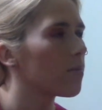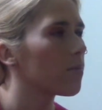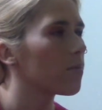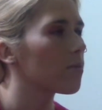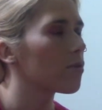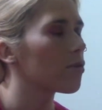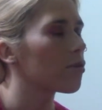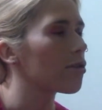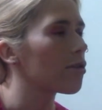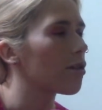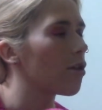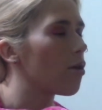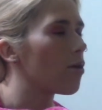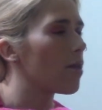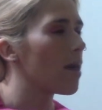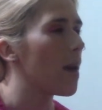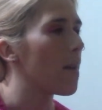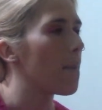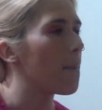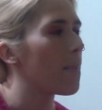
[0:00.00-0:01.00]
Slot
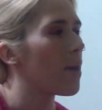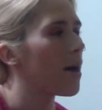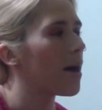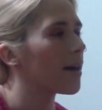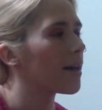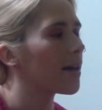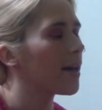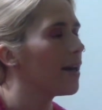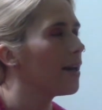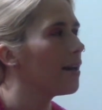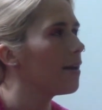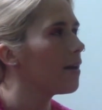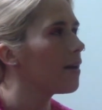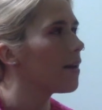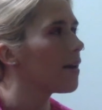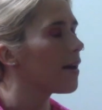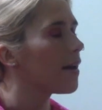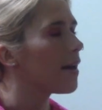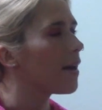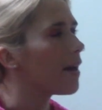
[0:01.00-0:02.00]
them back in.
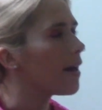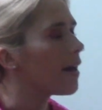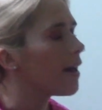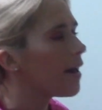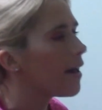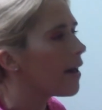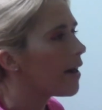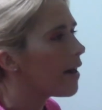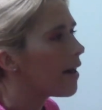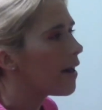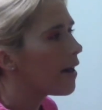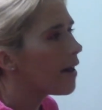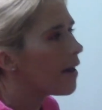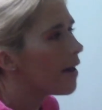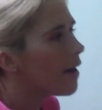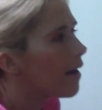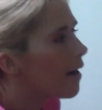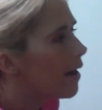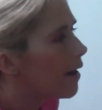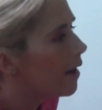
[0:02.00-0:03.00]

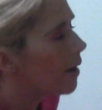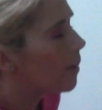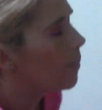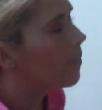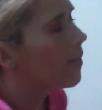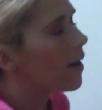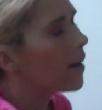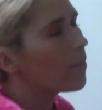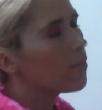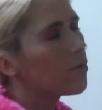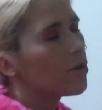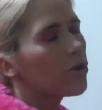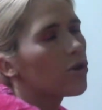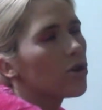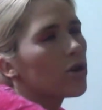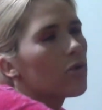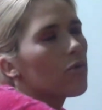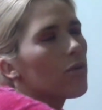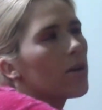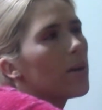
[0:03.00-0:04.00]
I'm
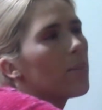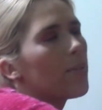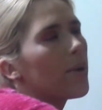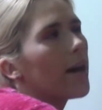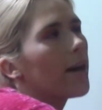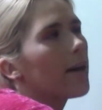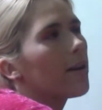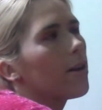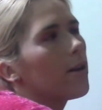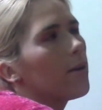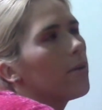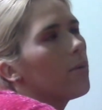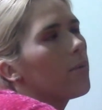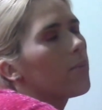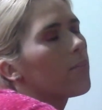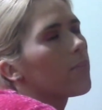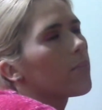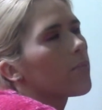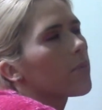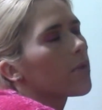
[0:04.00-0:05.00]
reaching right back now.
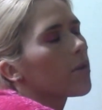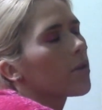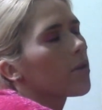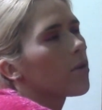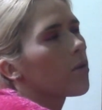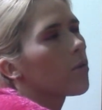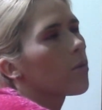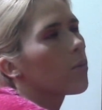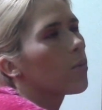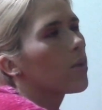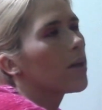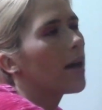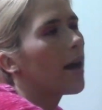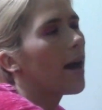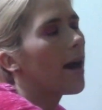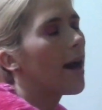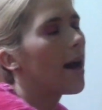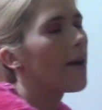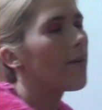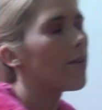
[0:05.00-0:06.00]
We
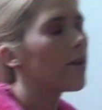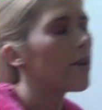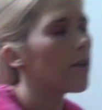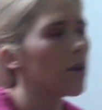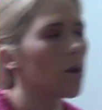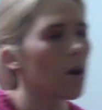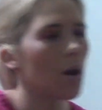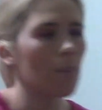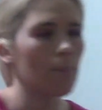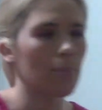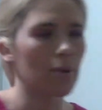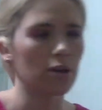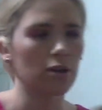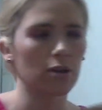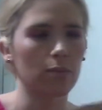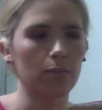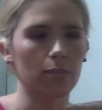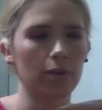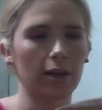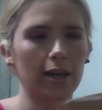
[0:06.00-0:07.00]
have another
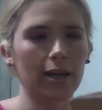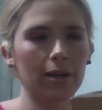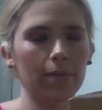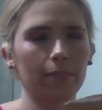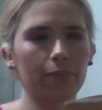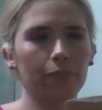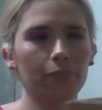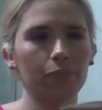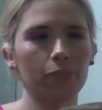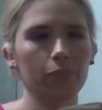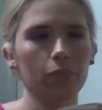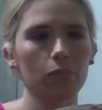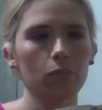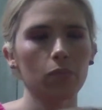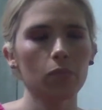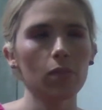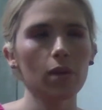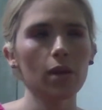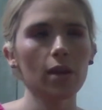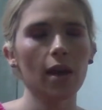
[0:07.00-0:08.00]
Burden Blend.
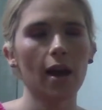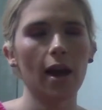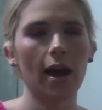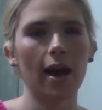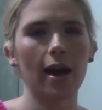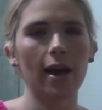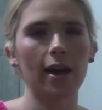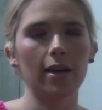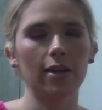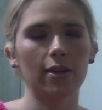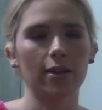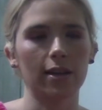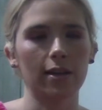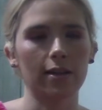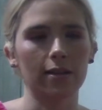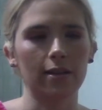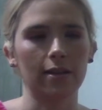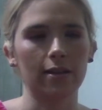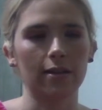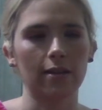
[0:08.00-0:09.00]
I think
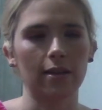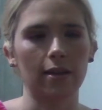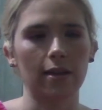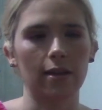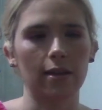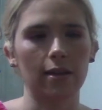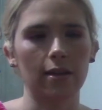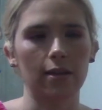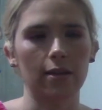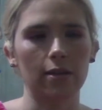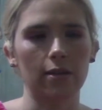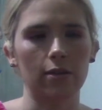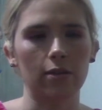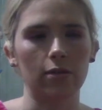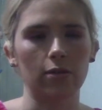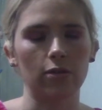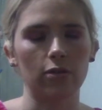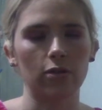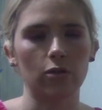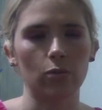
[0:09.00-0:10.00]
this
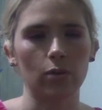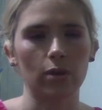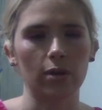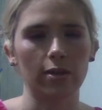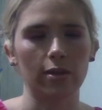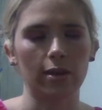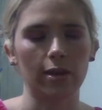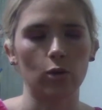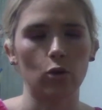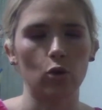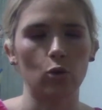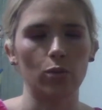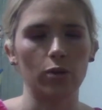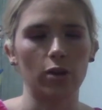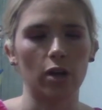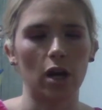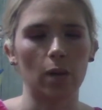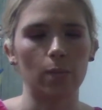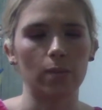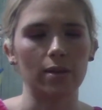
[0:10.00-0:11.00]
is, wait till I open
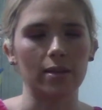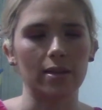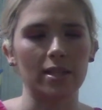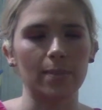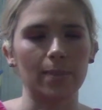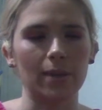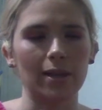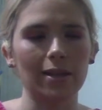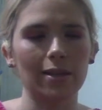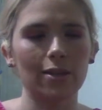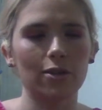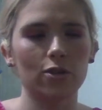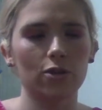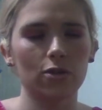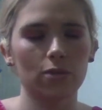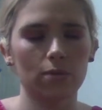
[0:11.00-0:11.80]
it up and smell it.